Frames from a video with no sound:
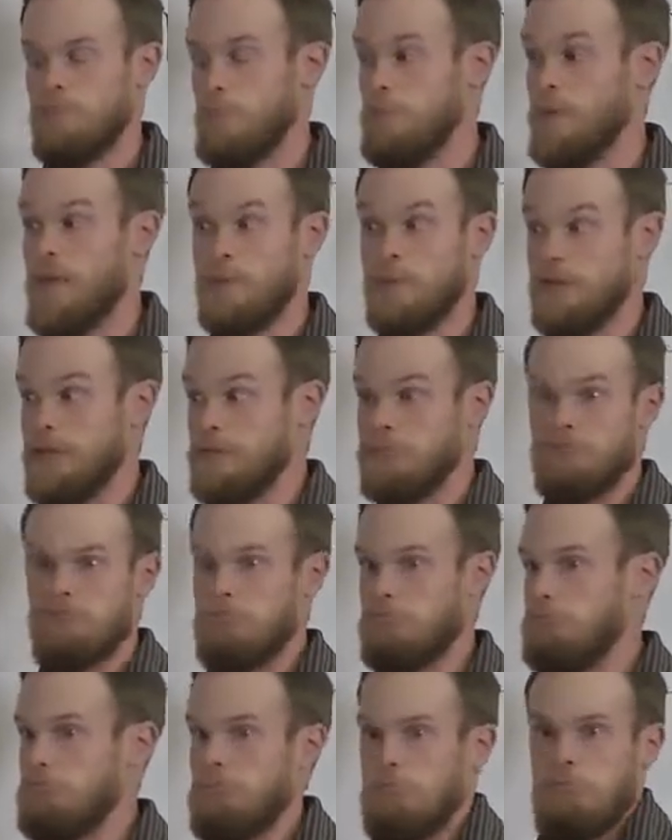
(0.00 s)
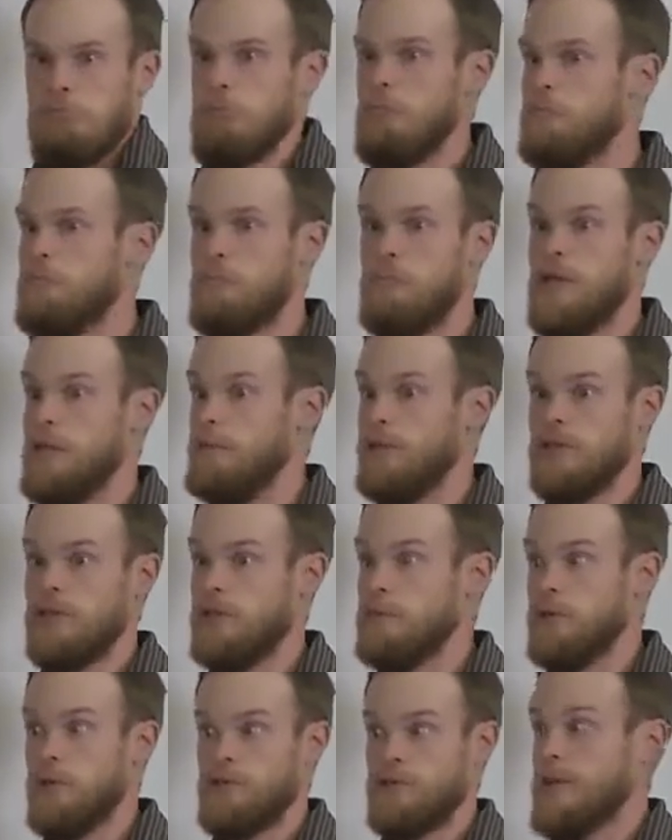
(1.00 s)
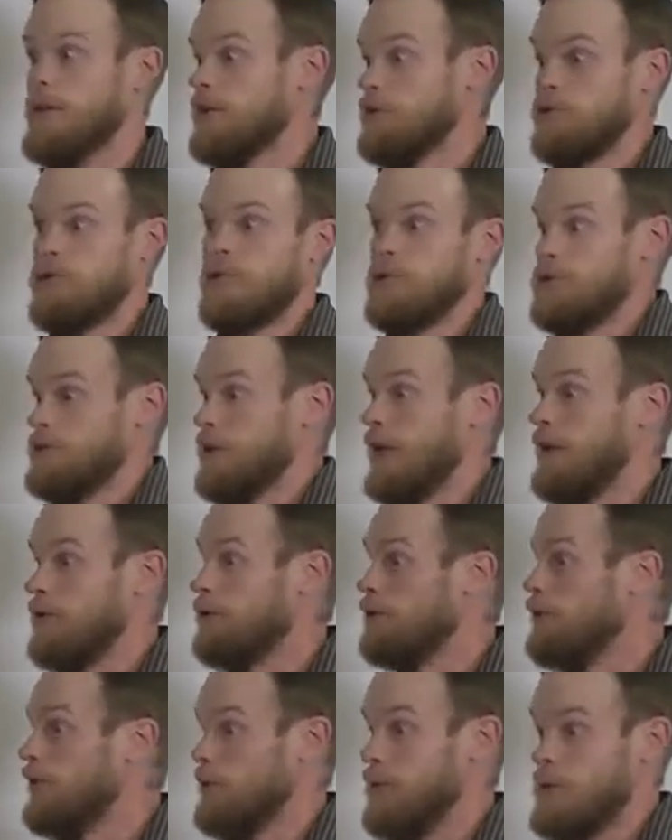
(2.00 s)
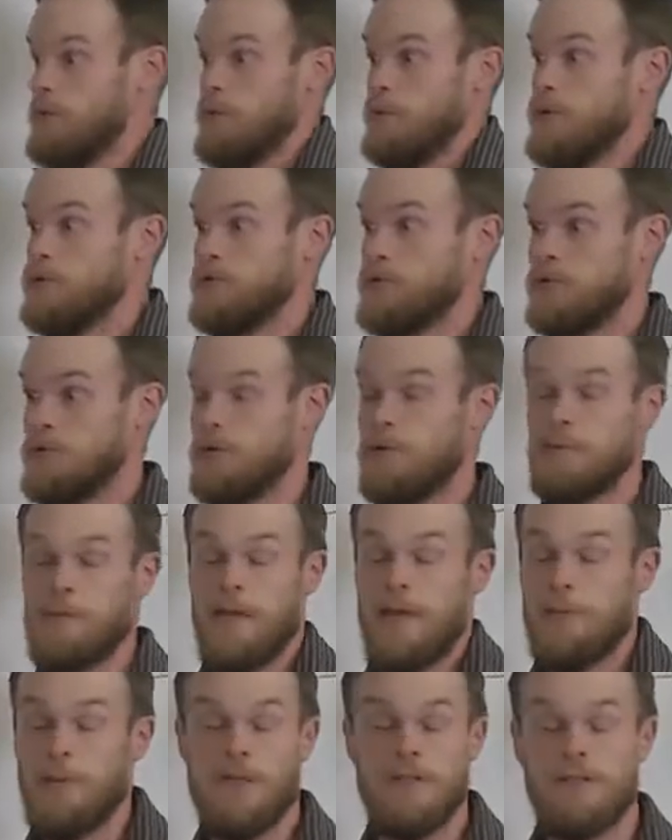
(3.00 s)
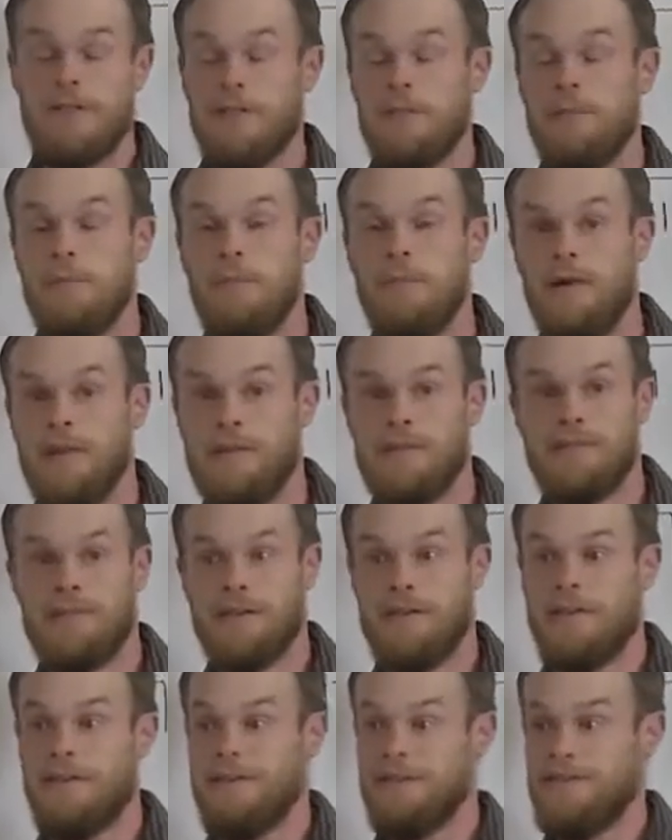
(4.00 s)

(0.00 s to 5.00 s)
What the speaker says: maybe a Mosaic tradition. I don't know. Maybe Moses wrote them that way, but